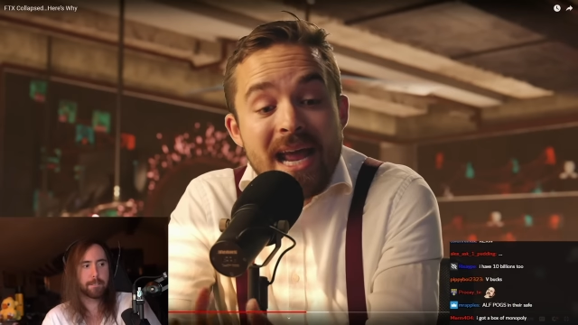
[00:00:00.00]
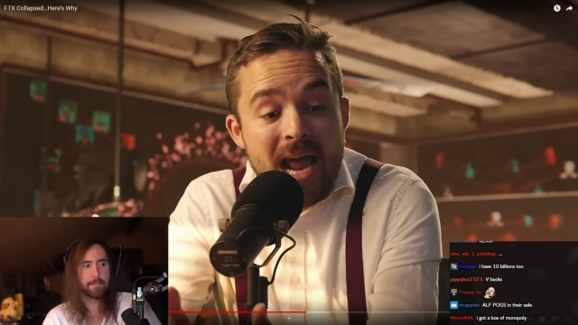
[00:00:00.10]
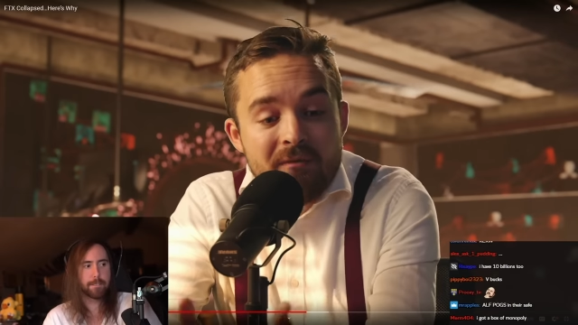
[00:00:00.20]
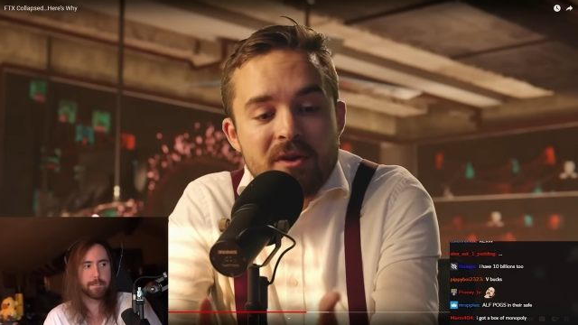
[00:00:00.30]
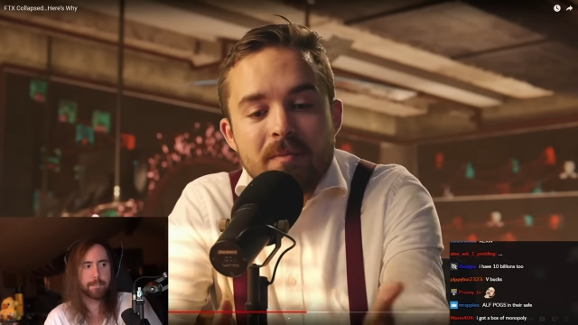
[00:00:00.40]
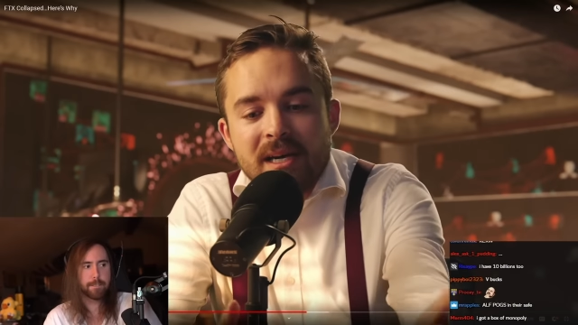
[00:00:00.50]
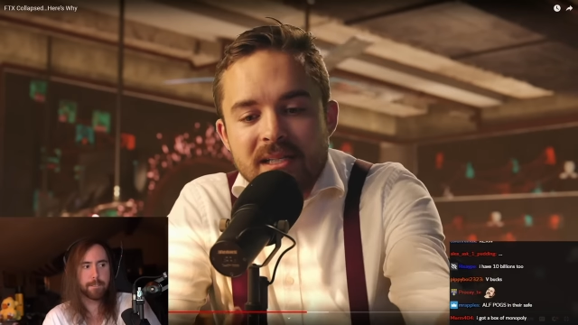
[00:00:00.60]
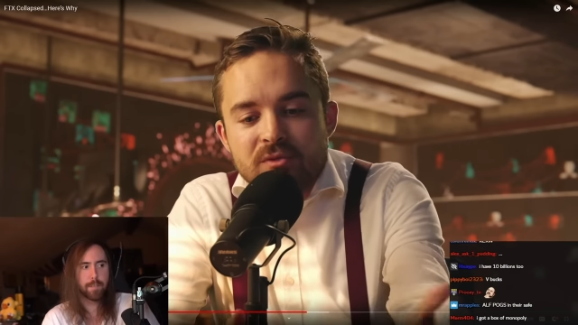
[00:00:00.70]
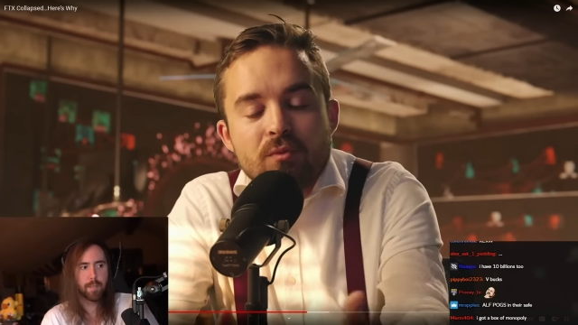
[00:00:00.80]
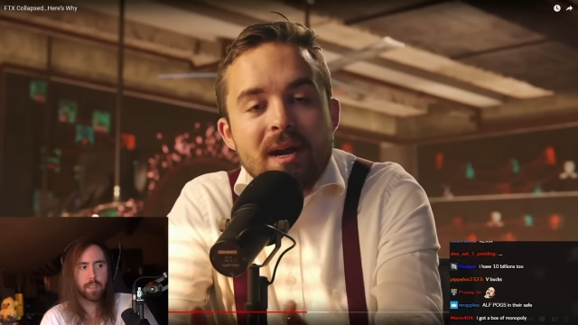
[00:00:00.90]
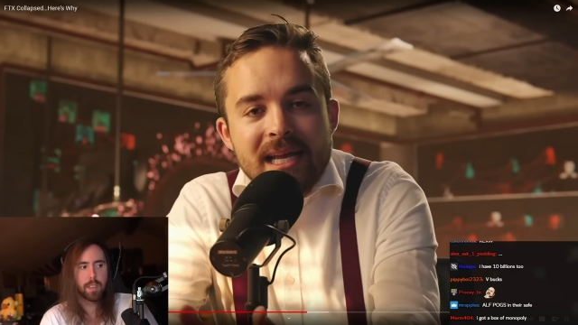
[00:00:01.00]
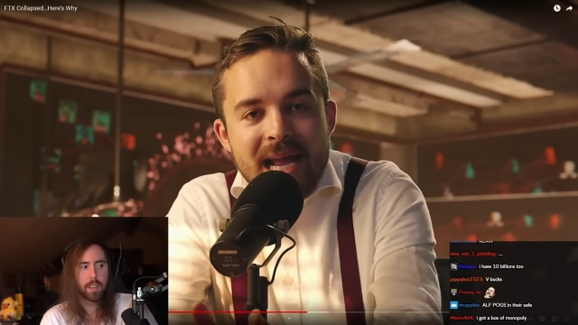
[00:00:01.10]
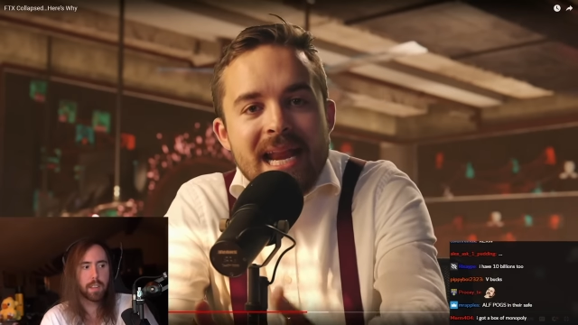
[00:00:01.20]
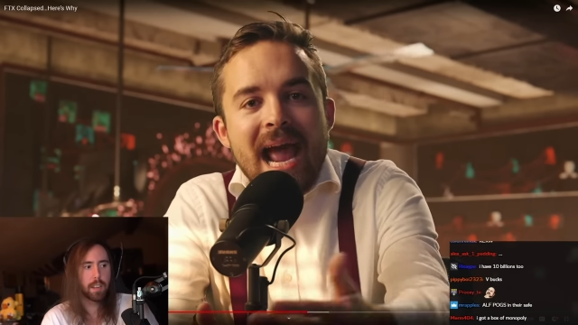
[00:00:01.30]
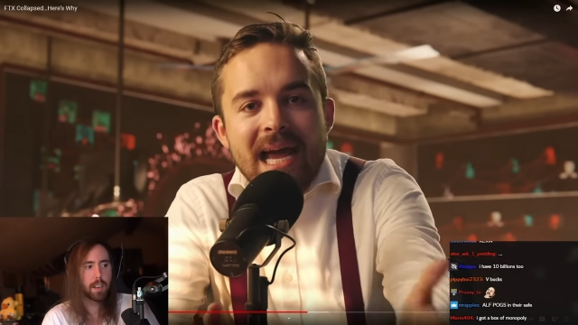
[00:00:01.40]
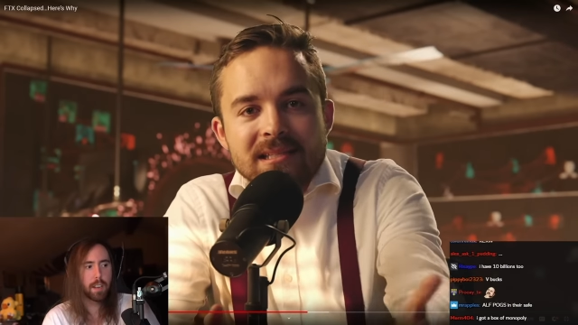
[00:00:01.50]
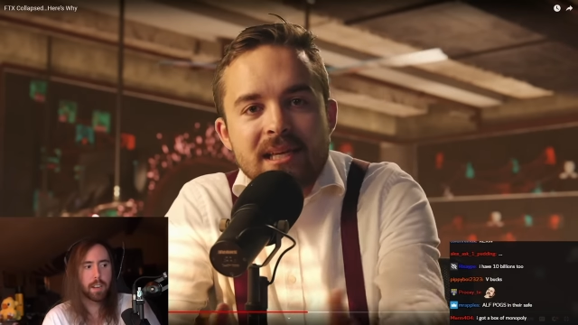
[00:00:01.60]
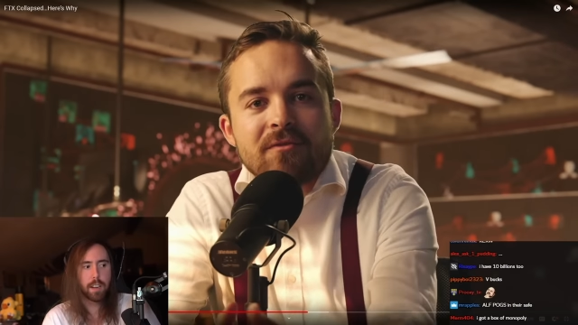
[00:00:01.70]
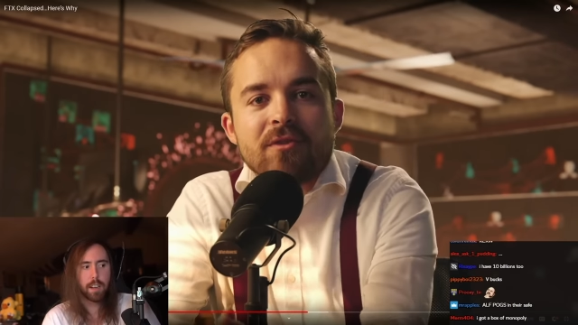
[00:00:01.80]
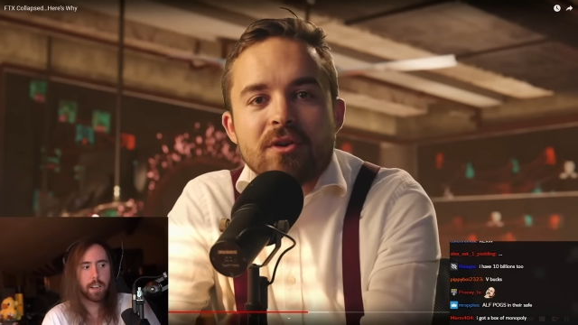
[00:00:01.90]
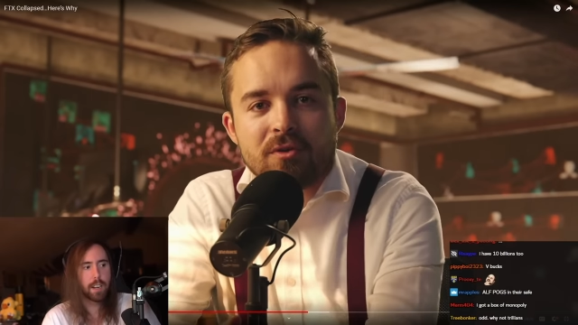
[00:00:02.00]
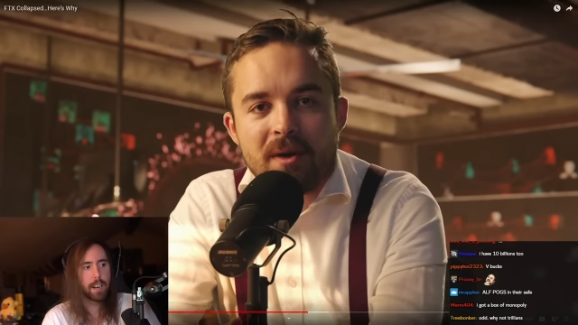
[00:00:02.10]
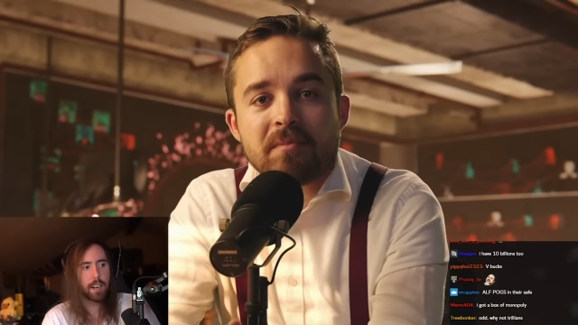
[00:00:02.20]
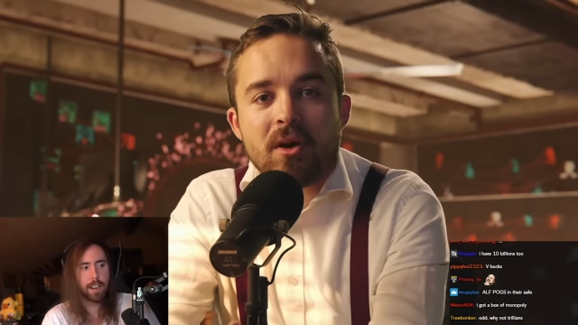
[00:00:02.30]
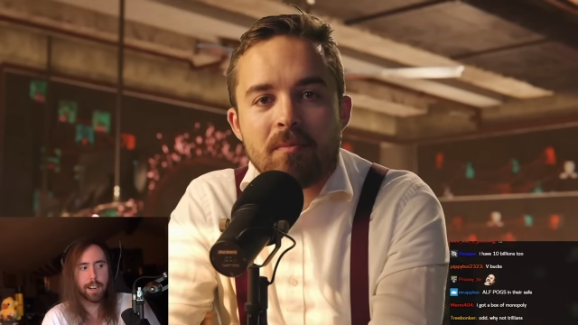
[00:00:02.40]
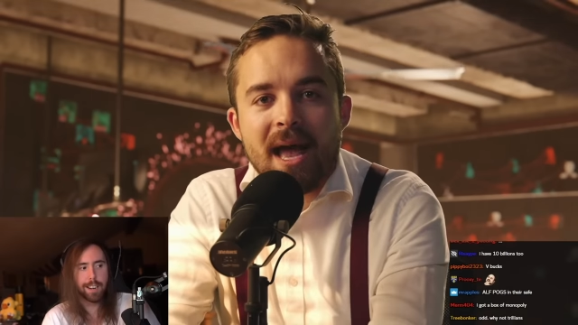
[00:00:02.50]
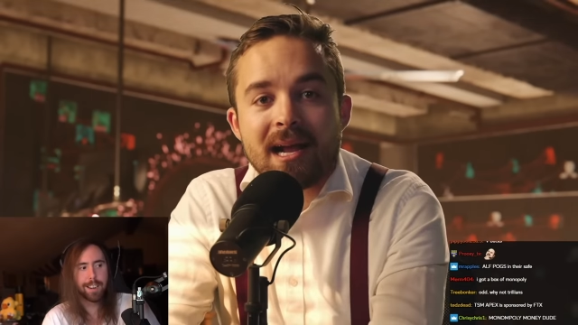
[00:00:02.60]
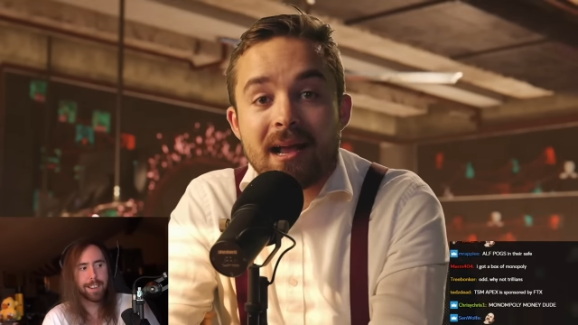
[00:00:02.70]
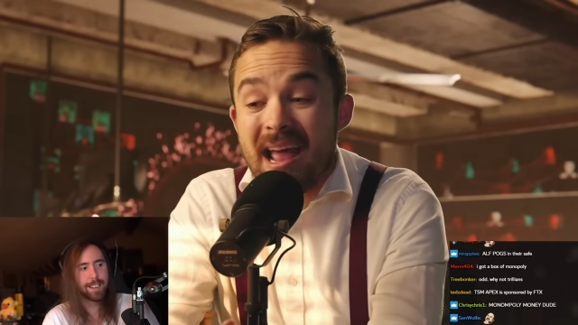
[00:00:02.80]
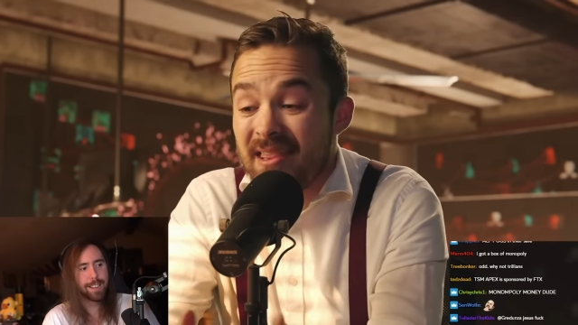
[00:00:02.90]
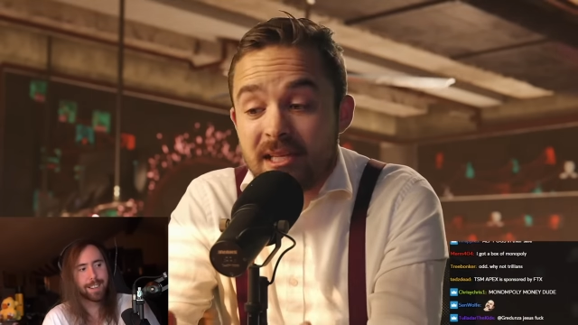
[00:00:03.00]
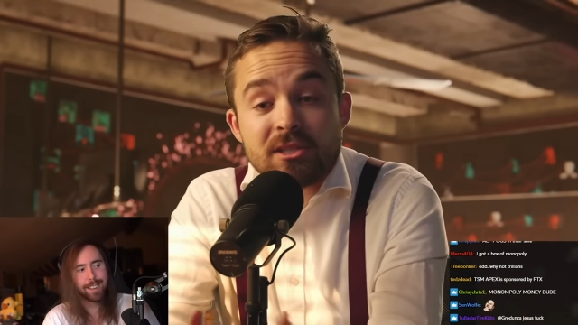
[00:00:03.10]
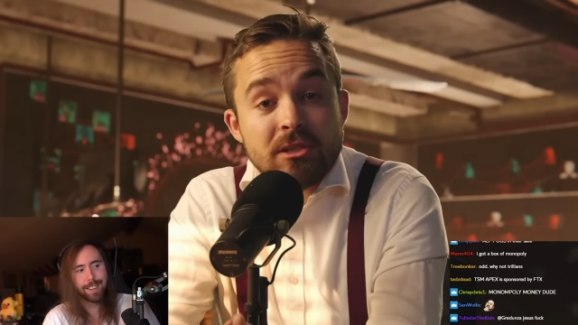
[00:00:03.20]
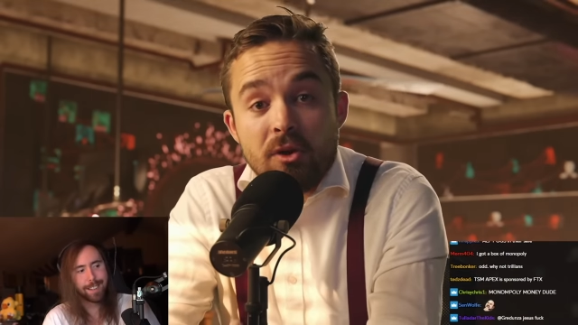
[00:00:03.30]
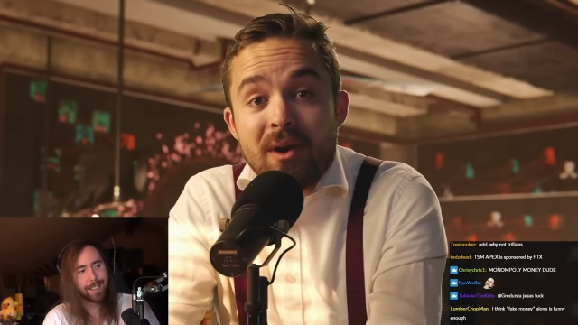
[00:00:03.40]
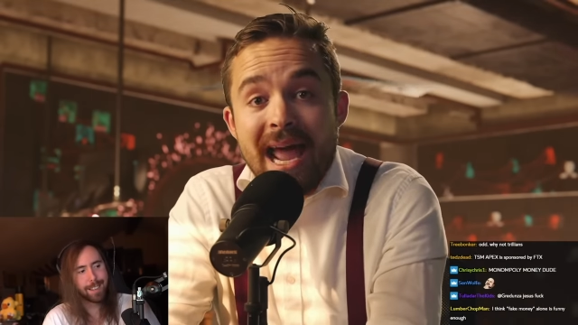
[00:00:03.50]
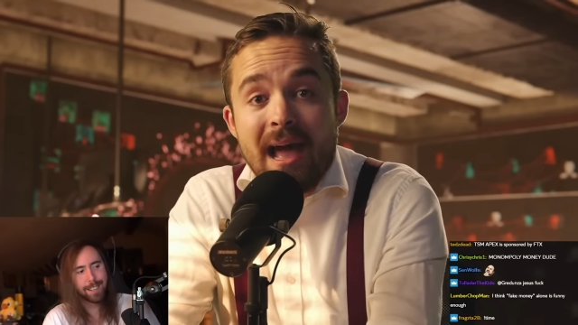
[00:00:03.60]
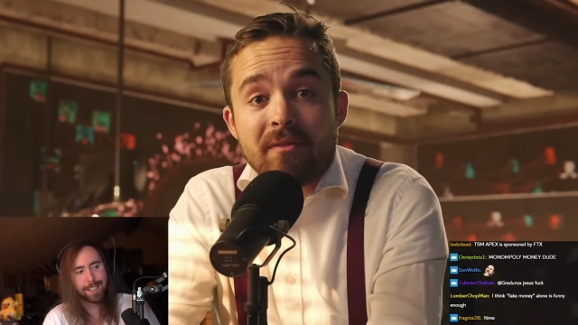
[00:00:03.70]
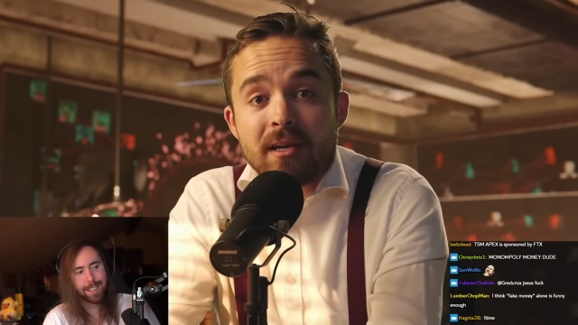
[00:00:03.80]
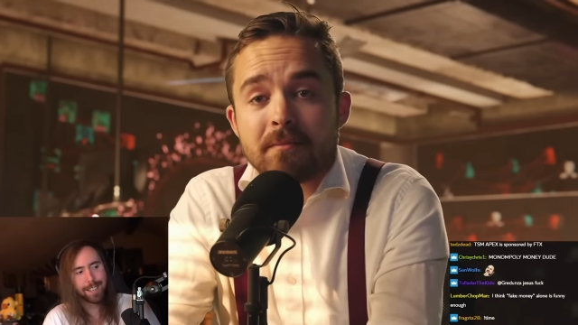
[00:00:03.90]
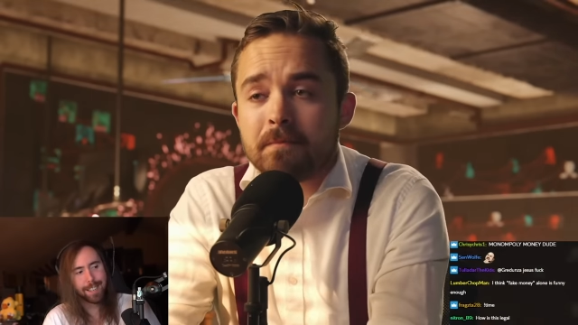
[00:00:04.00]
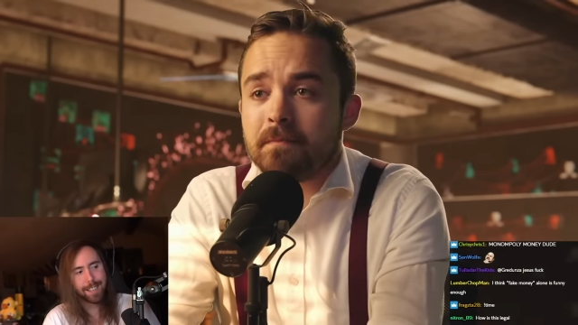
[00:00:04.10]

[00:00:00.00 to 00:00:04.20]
Speaker 1: and everybody's running and asking for their crypto back, and they just don't have it.